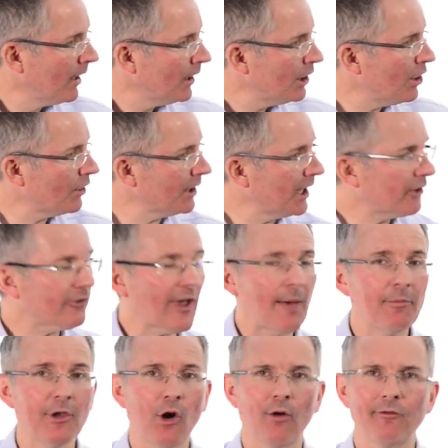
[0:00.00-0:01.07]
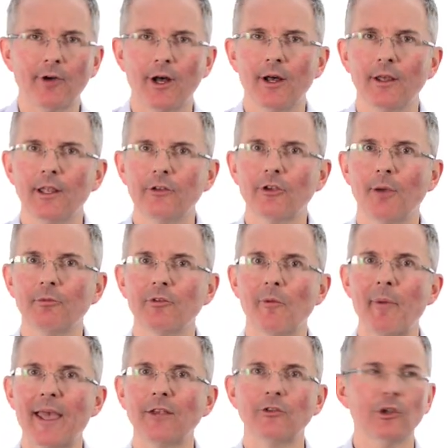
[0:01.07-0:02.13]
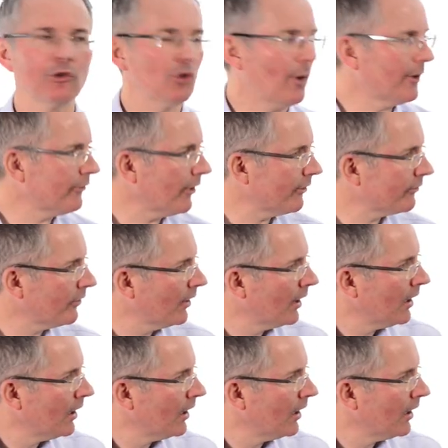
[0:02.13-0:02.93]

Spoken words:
You can accept the offer in terms of the basic choices.